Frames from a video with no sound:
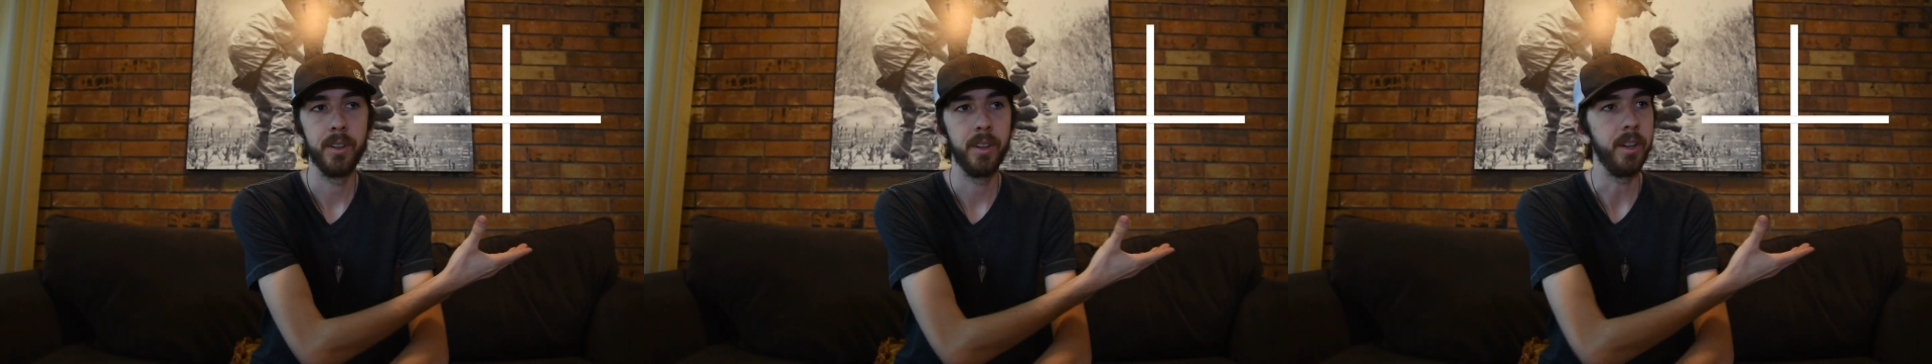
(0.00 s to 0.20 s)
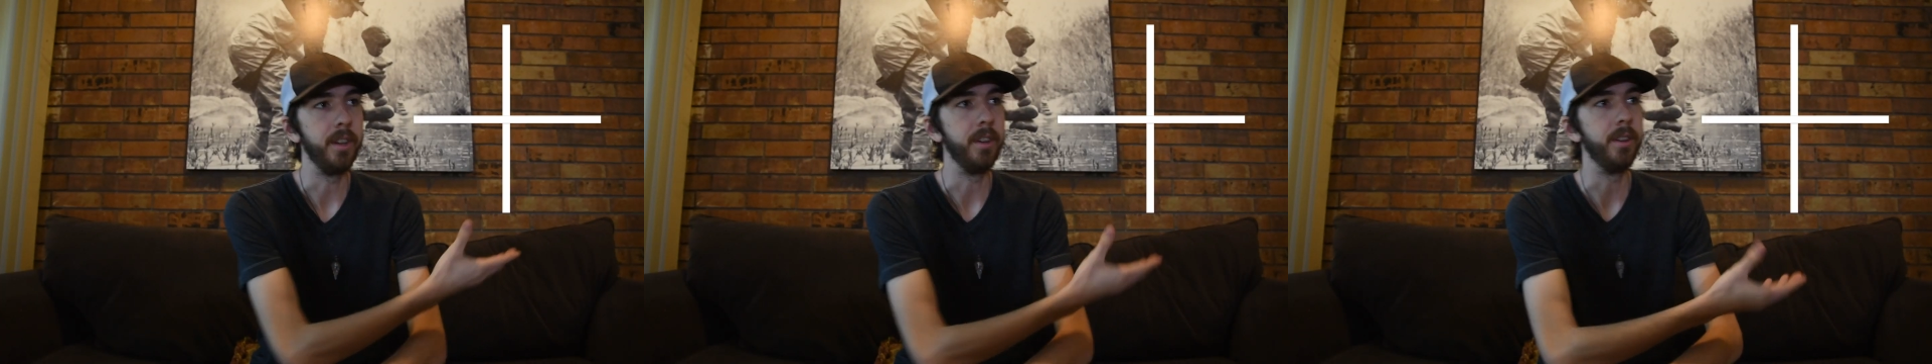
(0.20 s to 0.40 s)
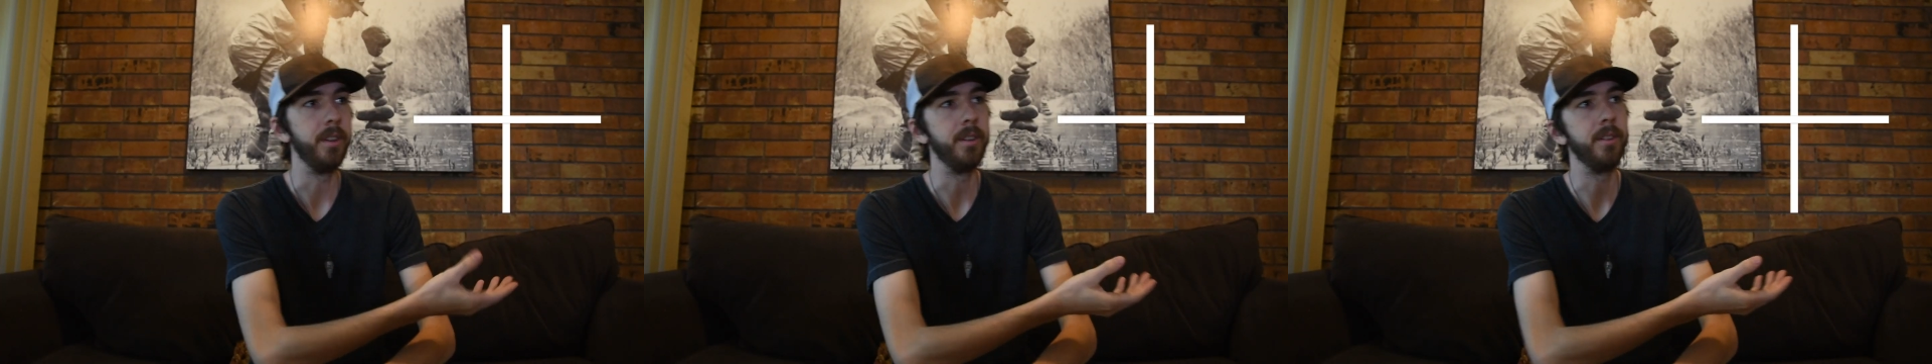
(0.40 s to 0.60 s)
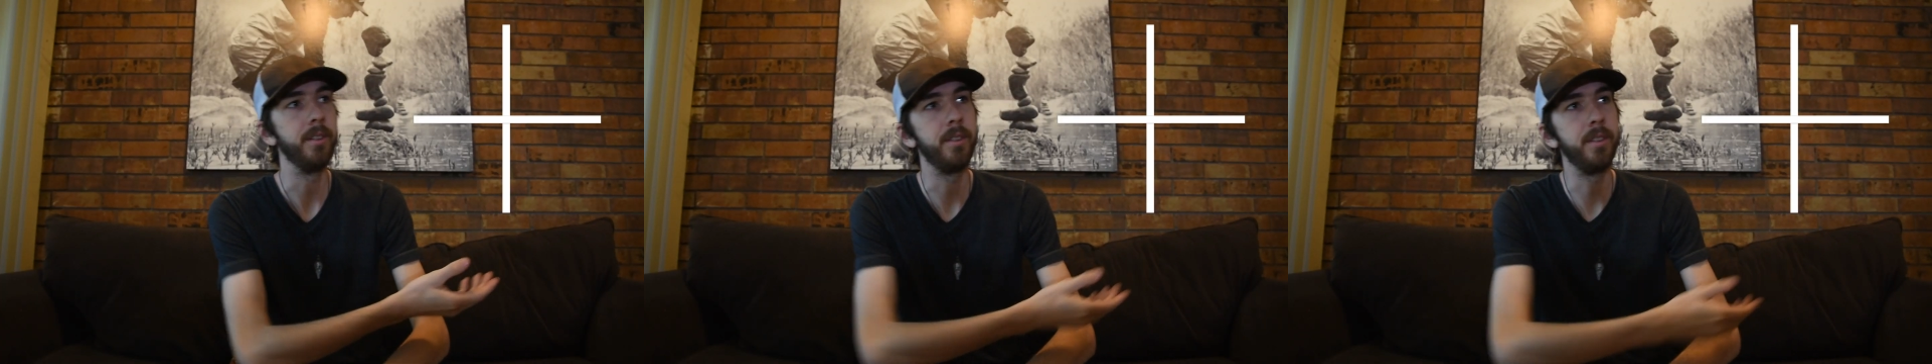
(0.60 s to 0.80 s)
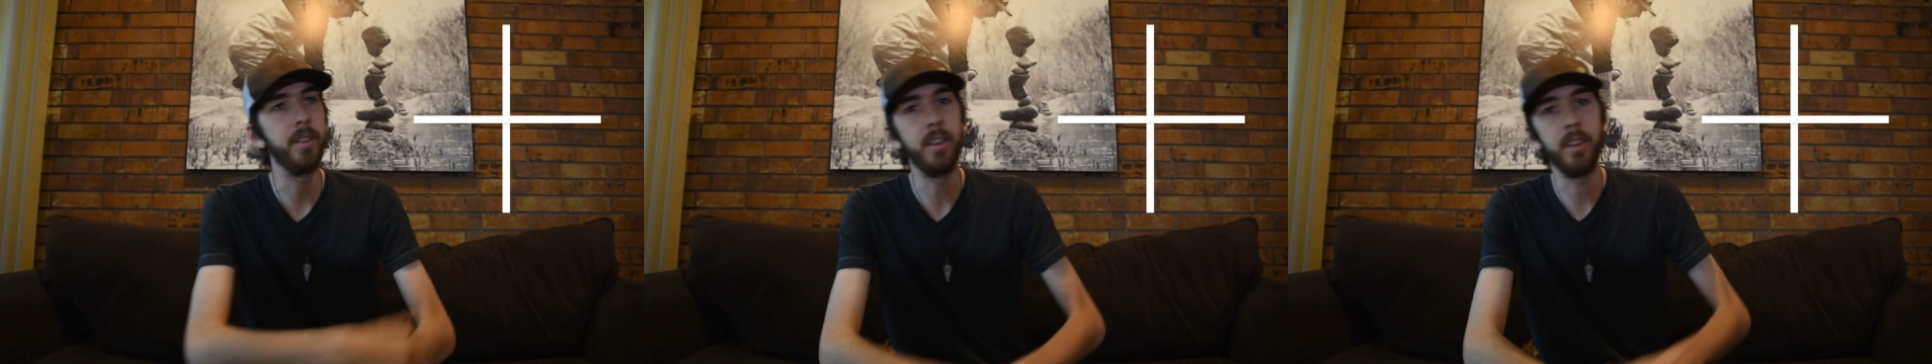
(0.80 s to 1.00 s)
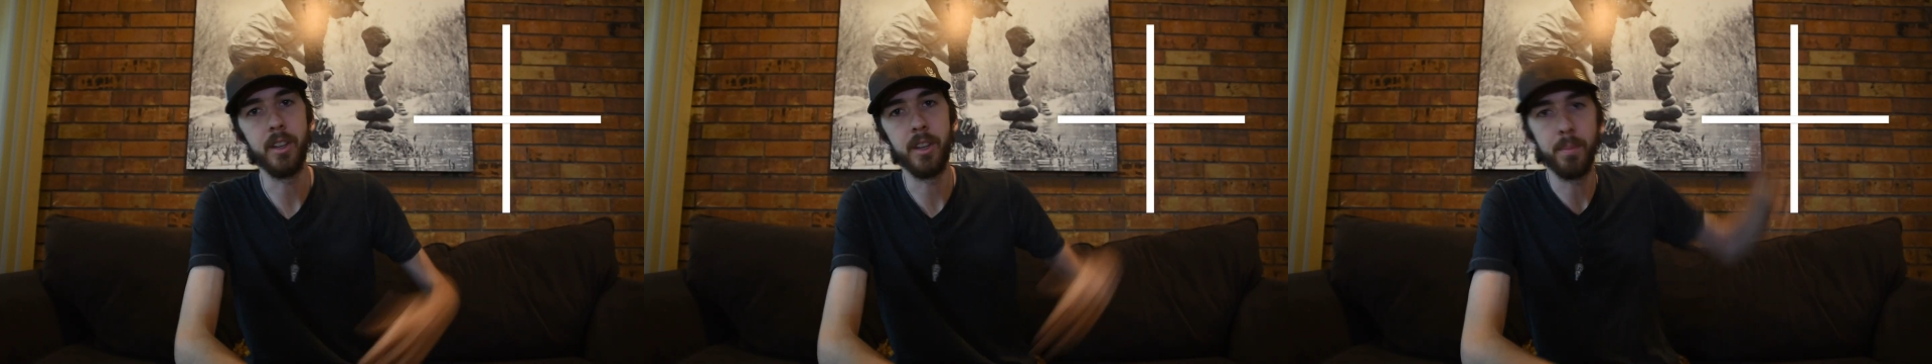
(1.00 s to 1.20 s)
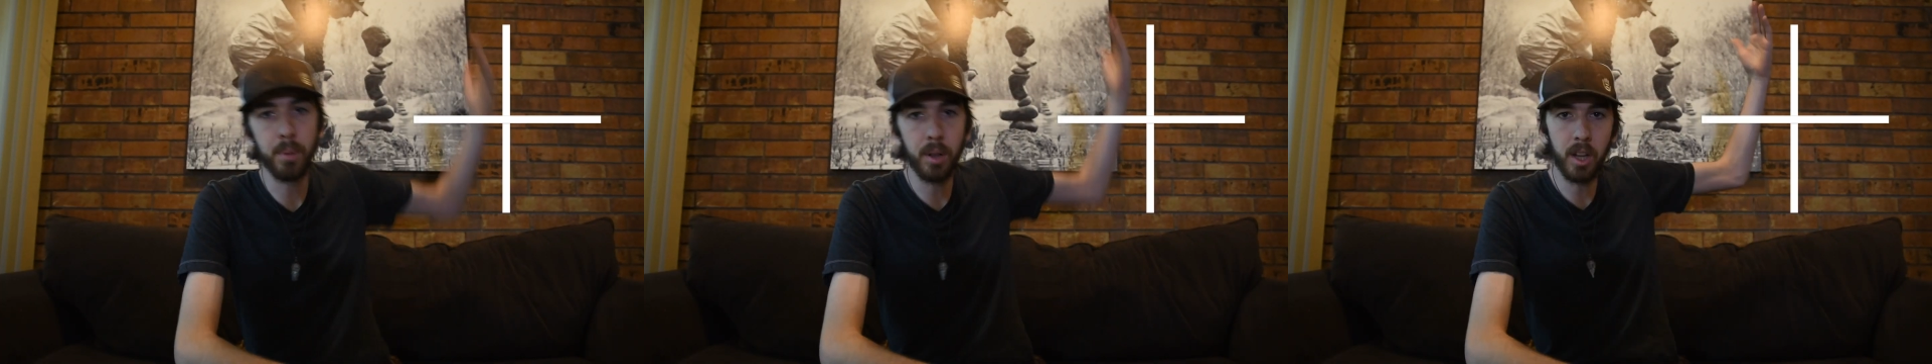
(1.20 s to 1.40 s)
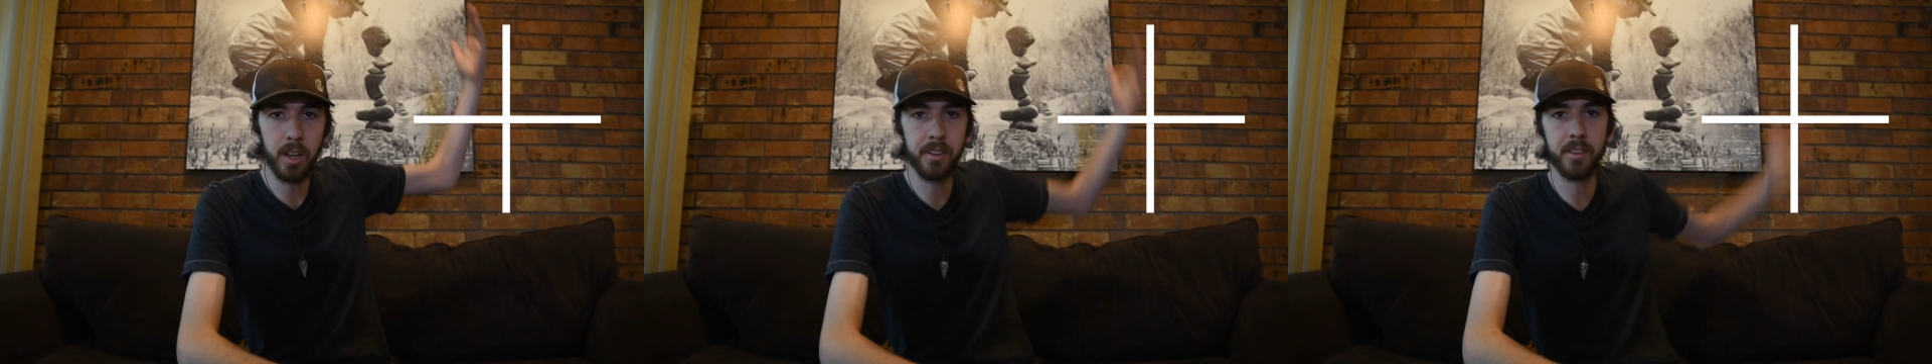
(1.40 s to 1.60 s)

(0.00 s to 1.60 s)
is the plus